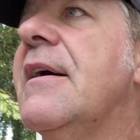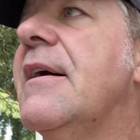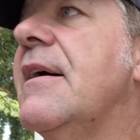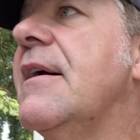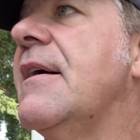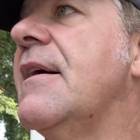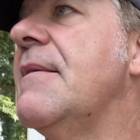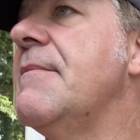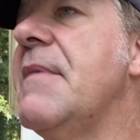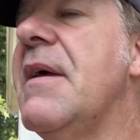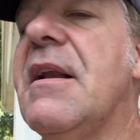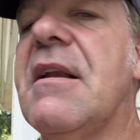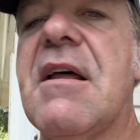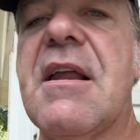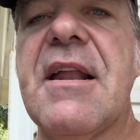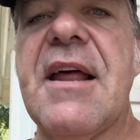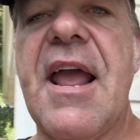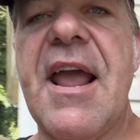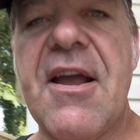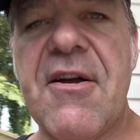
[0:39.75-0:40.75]
Made a
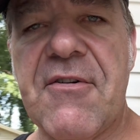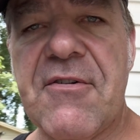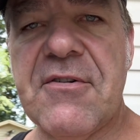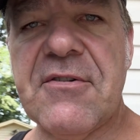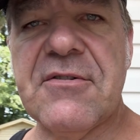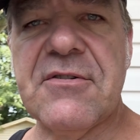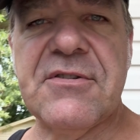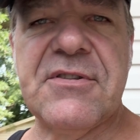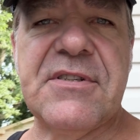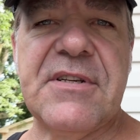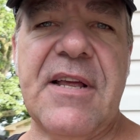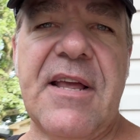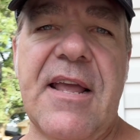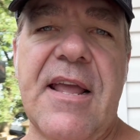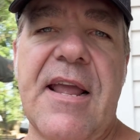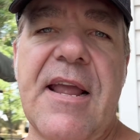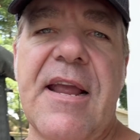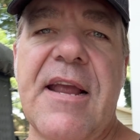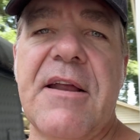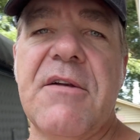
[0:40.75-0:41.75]
lot of errors
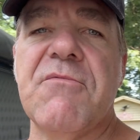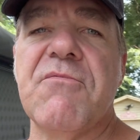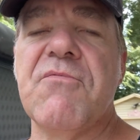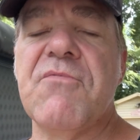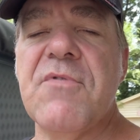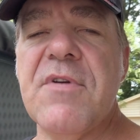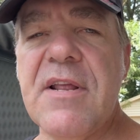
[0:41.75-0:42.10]
and